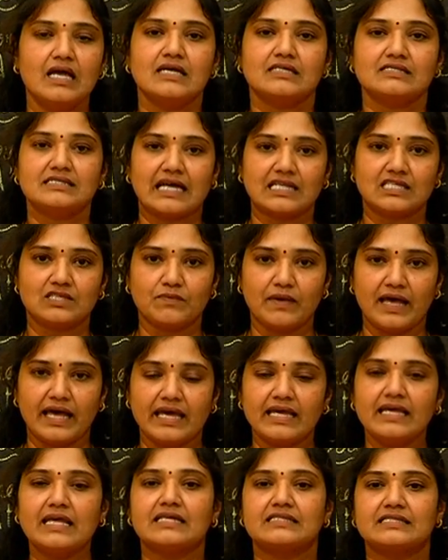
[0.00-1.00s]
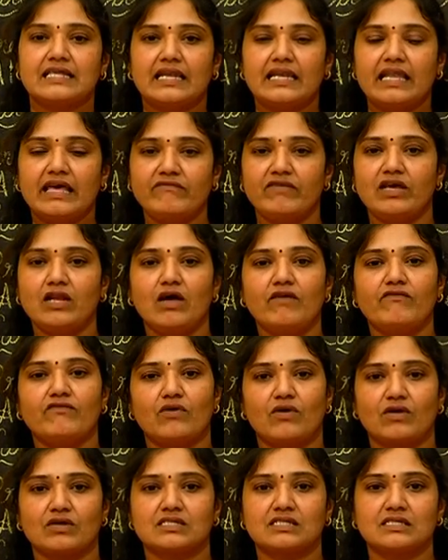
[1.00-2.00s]
That is why the level of
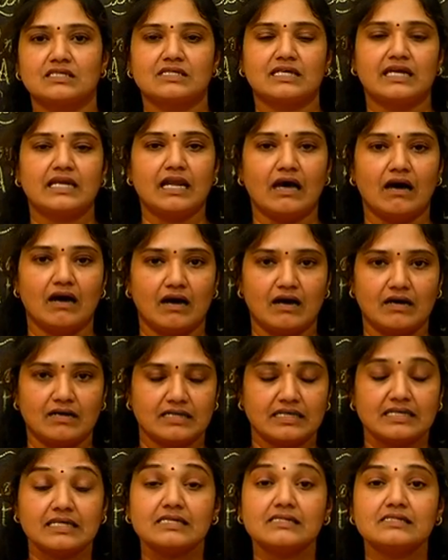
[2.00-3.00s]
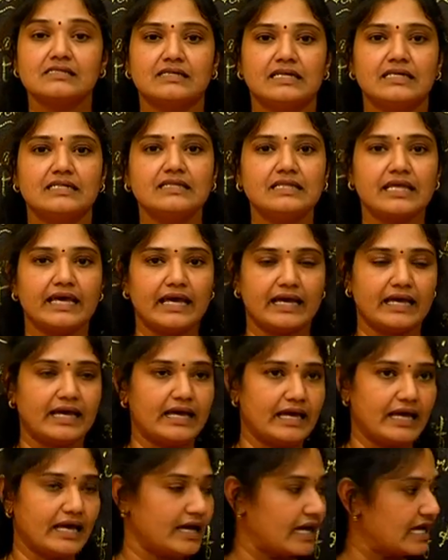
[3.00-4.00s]
oxygen is in the
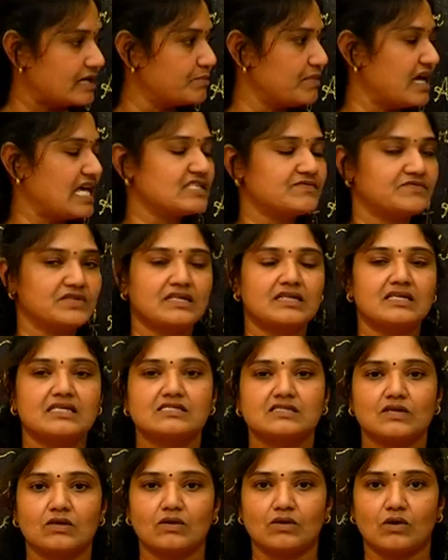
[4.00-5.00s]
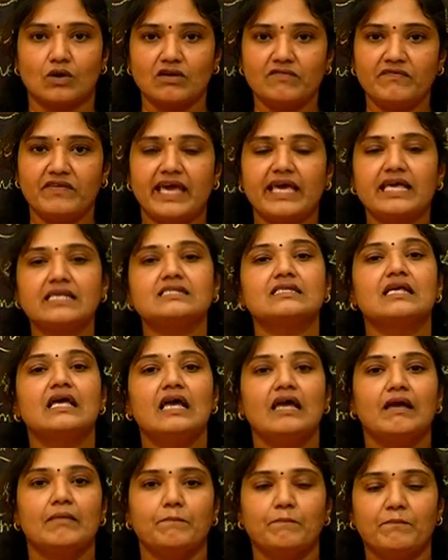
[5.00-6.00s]
atmosphere is always
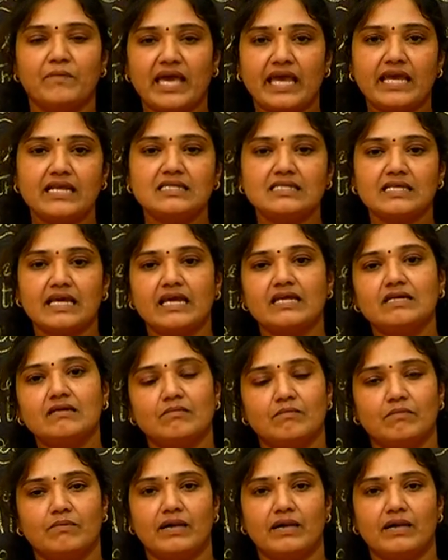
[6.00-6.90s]
maintained